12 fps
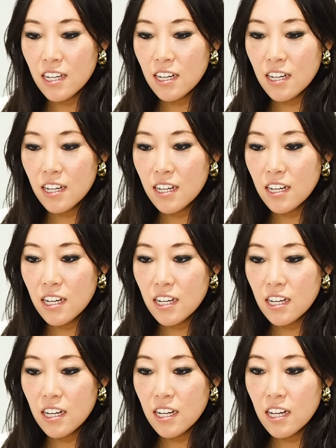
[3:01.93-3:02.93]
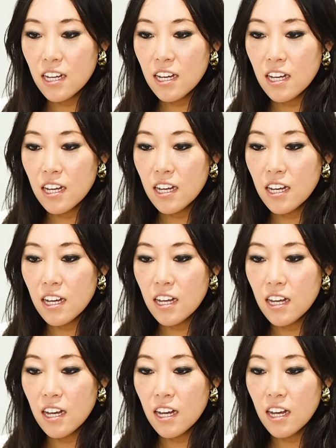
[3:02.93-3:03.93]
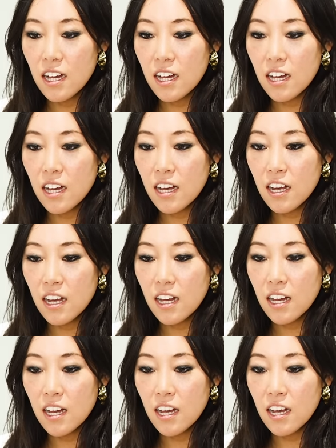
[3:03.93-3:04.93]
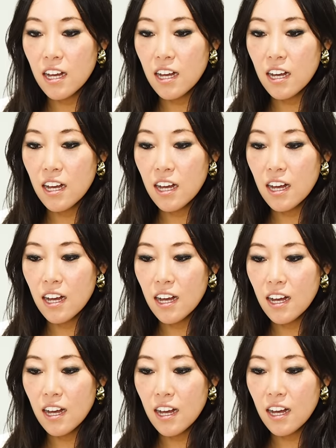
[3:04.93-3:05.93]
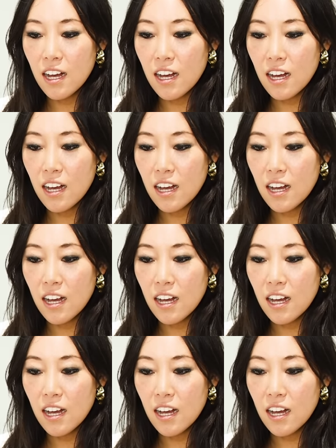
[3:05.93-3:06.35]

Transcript: (silence)